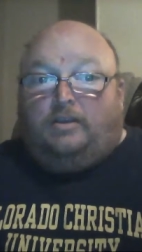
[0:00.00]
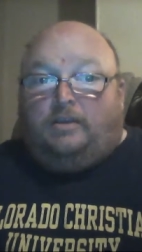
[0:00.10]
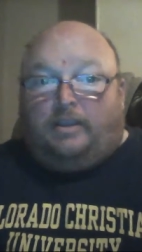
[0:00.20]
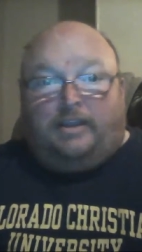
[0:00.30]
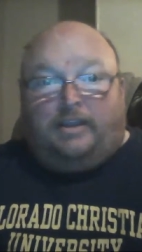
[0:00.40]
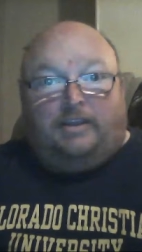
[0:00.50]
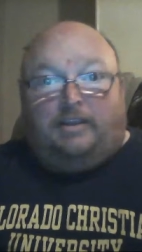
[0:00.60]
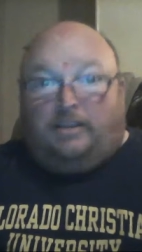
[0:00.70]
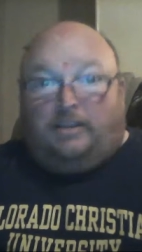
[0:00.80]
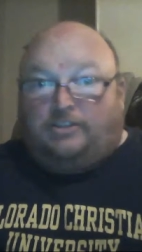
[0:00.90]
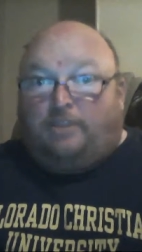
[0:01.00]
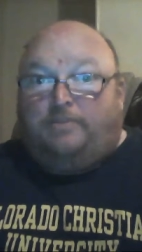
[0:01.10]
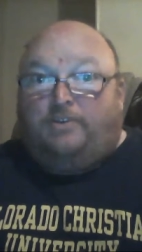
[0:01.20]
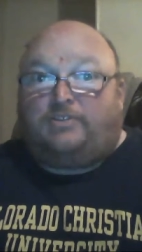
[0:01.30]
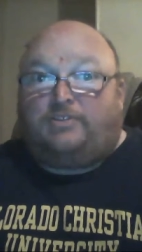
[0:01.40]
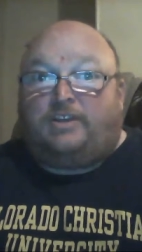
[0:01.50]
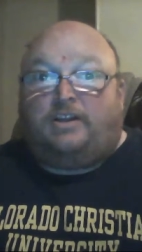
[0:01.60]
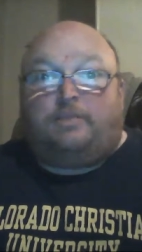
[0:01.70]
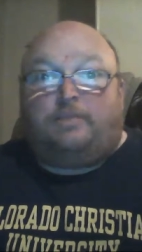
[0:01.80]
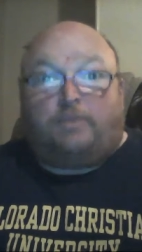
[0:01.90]
get your computer set
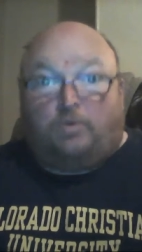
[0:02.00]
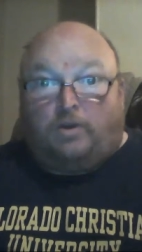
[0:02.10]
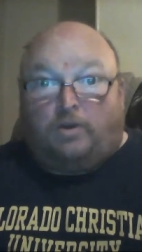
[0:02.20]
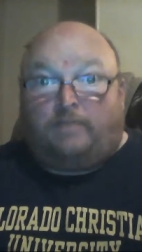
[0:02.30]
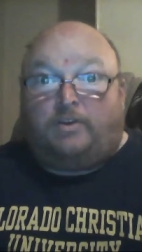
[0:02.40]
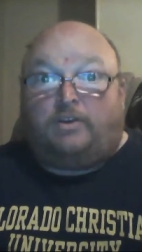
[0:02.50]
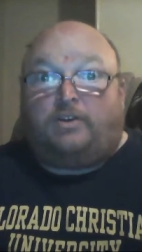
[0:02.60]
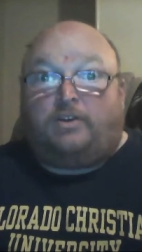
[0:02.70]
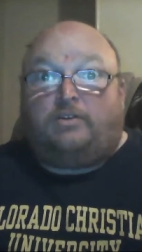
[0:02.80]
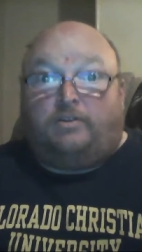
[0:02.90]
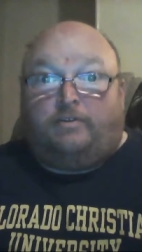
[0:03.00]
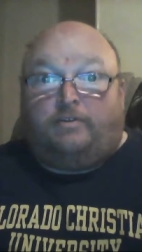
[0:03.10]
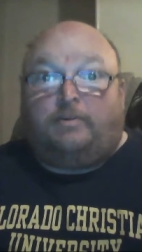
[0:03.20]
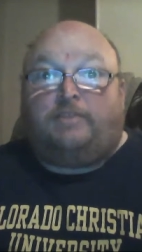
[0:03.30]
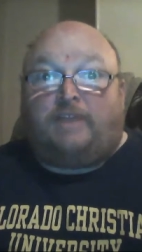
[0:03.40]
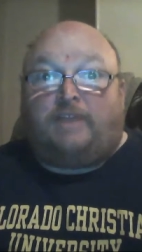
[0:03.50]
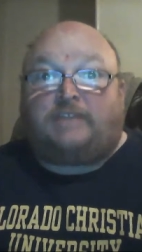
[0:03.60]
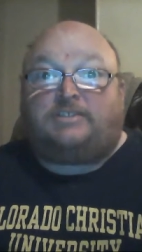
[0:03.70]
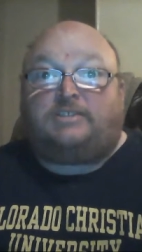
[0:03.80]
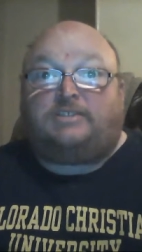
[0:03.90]
up, or whatever your filming
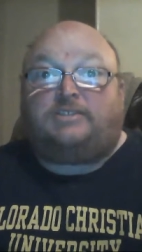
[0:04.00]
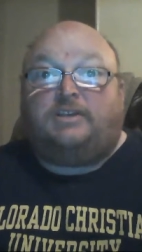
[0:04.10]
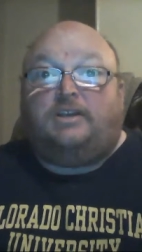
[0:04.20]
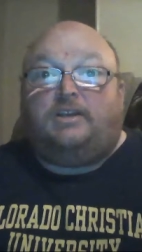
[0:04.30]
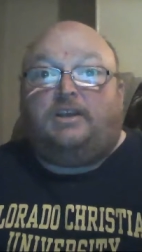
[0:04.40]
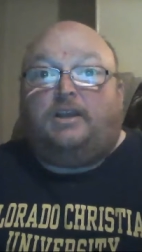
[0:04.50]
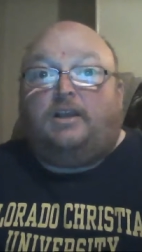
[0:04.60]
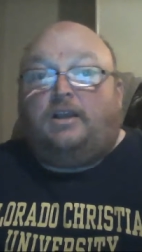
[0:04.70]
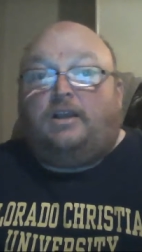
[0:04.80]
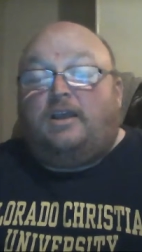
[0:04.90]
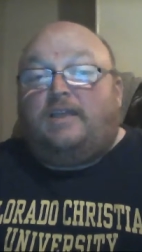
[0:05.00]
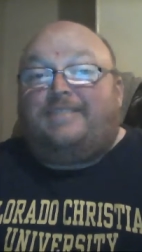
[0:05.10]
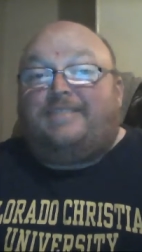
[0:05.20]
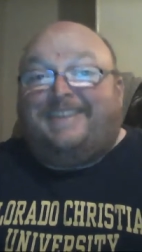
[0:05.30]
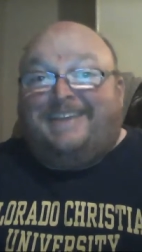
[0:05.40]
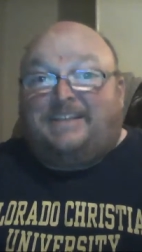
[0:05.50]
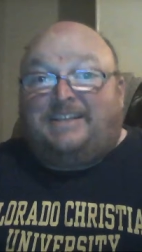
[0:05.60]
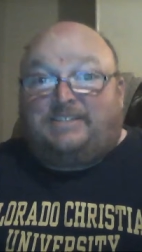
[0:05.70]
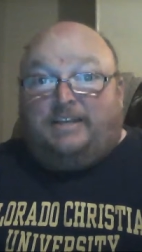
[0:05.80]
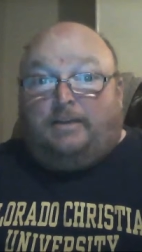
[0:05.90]
device is. The
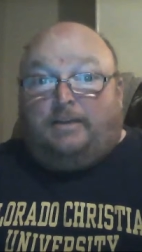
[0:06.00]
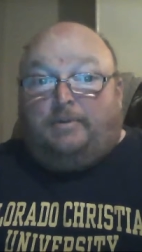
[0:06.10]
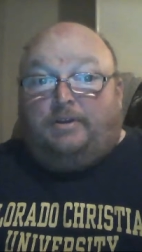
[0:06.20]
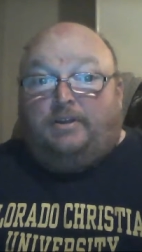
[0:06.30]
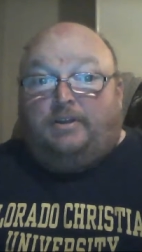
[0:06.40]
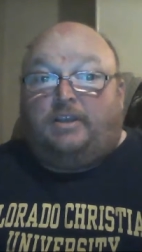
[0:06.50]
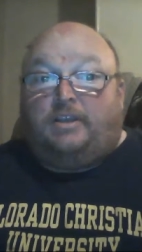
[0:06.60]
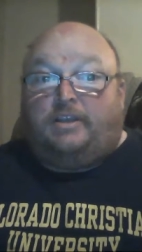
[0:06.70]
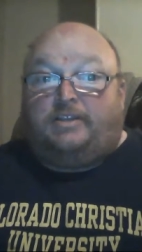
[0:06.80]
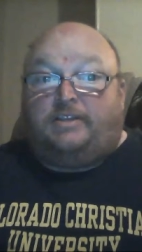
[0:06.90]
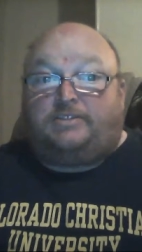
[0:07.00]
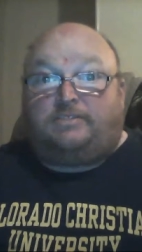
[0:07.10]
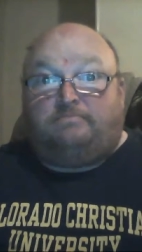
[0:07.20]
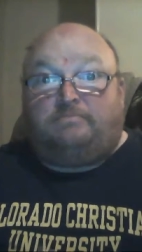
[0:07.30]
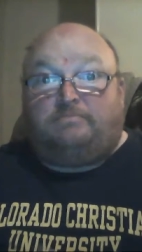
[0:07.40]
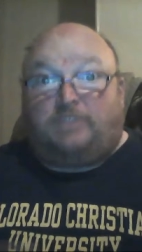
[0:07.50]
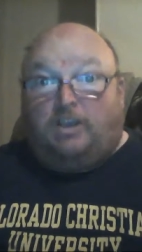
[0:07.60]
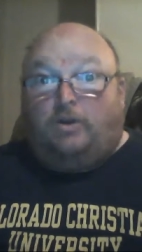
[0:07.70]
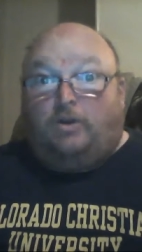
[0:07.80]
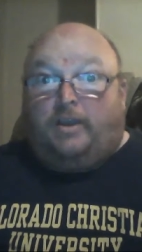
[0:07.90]
next step is to
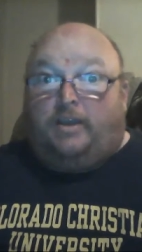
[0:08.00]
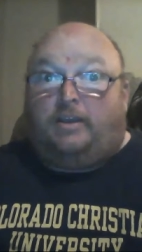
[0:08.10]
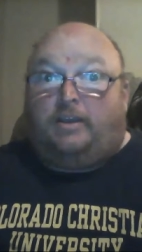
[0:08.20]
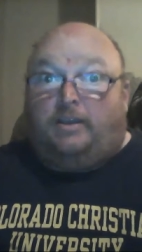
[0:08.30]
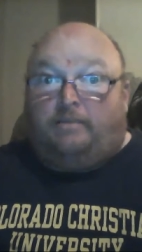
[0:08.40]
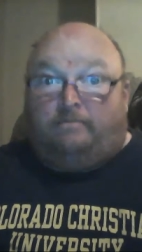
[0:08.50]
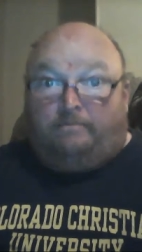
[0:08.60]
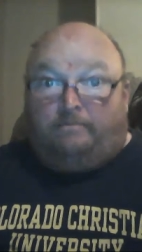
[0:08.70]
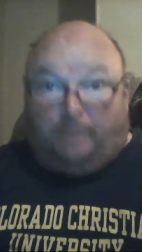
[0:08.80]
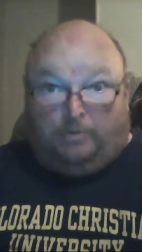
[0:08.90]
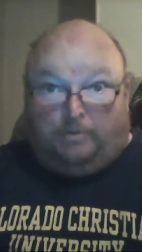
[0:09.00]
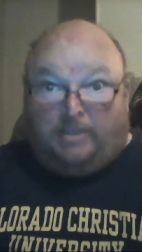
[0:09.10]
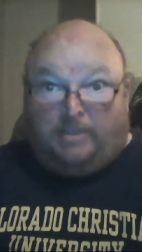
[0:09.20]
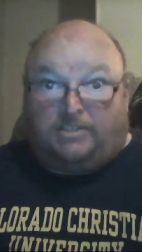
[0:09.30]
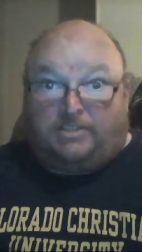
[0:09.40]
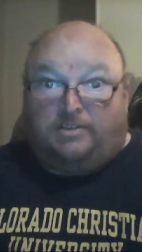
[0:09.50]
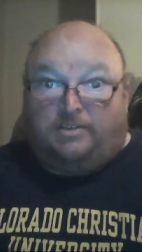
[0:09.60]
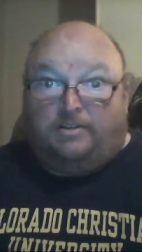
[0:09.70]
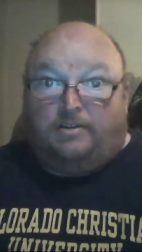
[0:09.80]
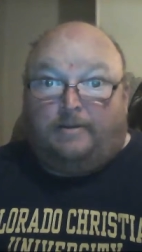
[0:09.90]
go ahead and film your message.
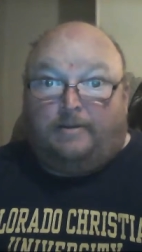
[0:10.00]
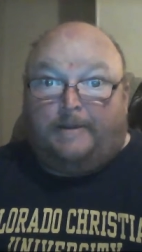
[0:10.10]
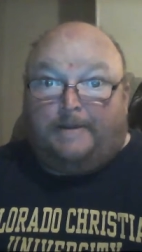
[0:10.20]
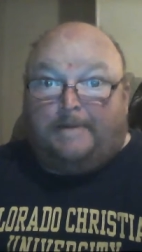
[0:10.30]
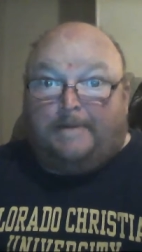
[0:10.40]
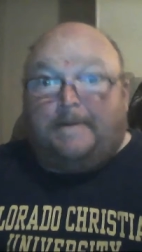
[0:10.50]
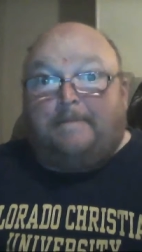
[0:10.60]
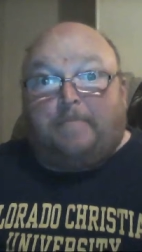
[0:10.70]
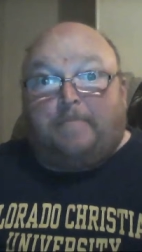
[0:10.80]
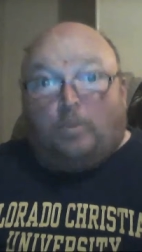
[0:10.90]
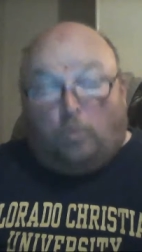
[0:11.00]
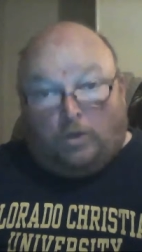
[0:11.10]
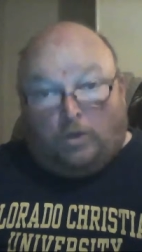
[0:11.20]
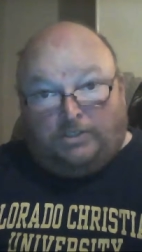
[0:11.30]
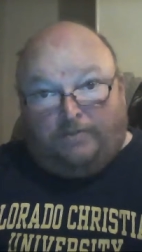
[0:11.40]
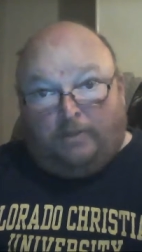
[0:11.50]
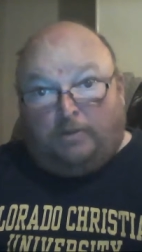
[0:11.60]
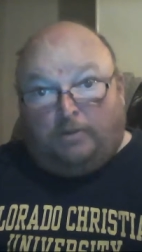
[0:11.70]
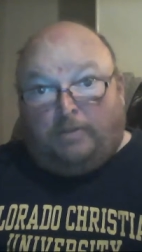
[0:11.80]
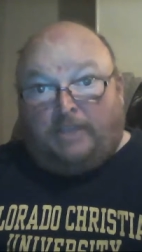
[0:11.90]
Once you film
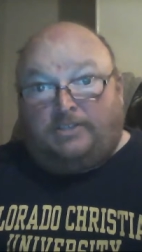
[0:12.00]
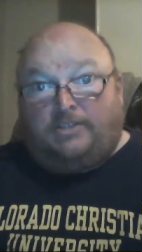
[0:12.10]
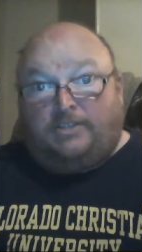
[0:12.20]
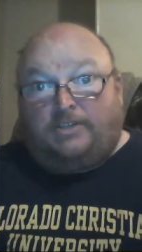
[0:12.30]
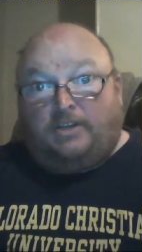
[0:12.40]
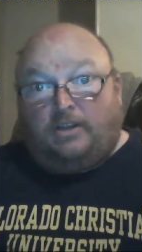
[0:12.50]
your message,